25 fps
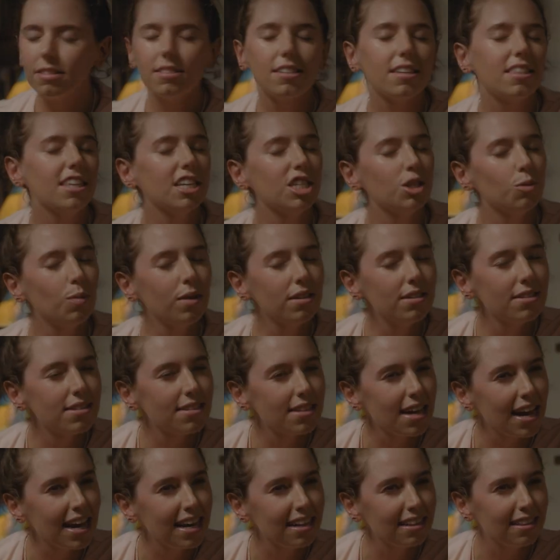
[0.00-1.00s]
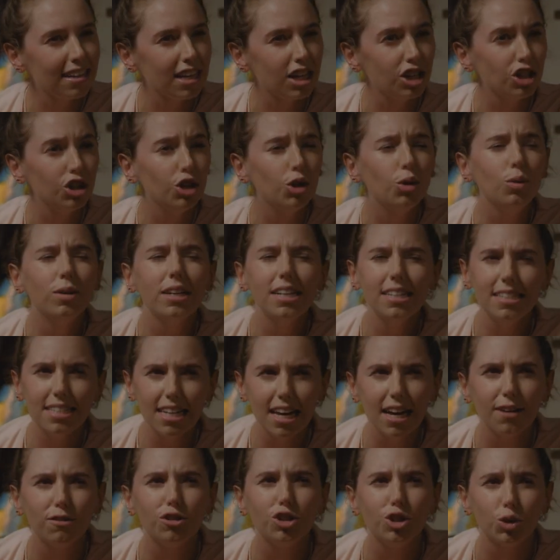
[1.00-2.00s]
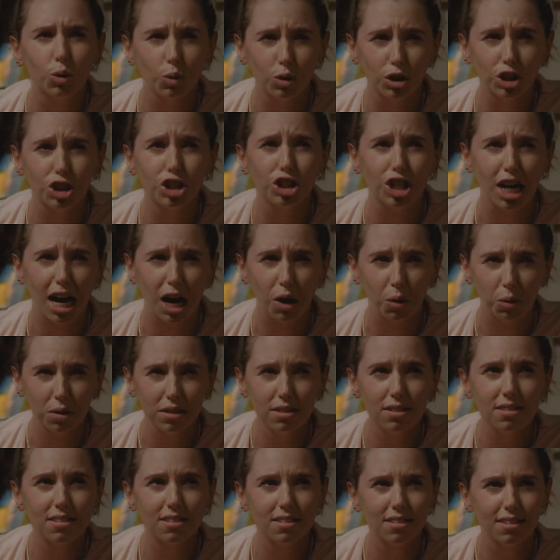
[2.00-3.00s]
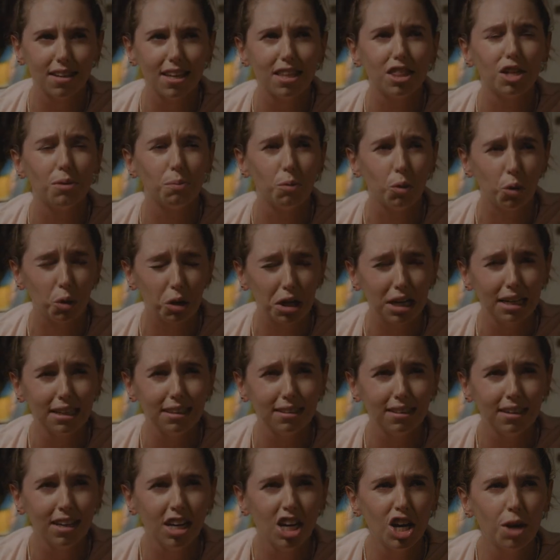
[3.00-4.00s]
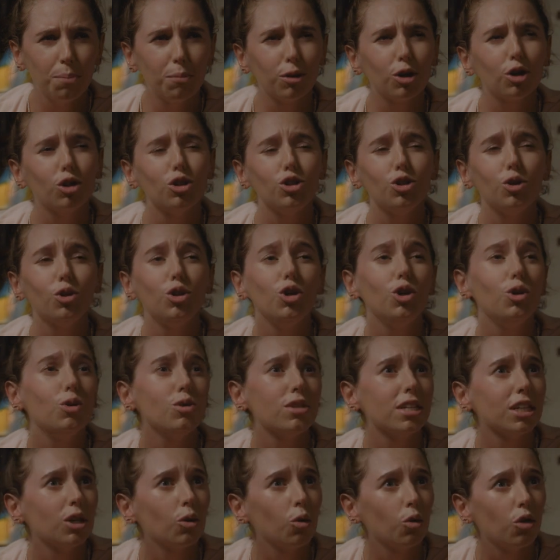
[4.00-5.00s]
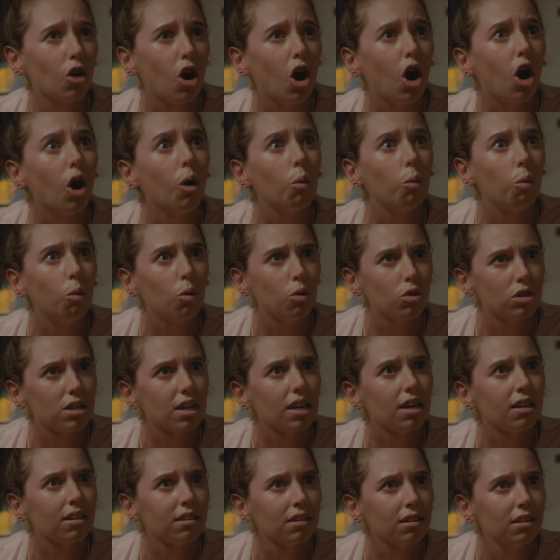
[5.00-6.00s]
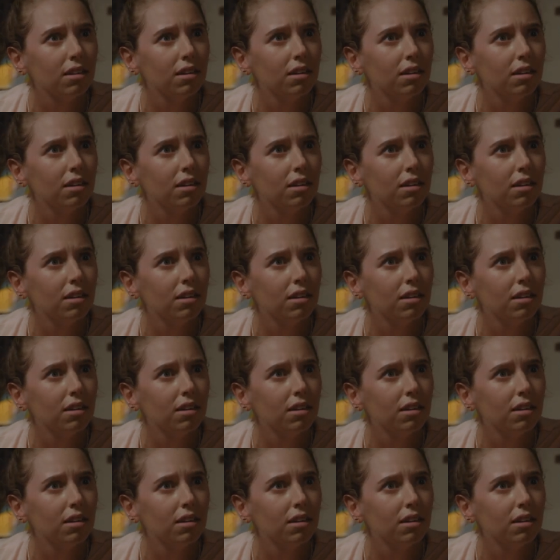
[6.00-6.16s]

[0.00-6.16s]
So this one's saying that you need to have shorter showers in the morning because you're using all the hot water.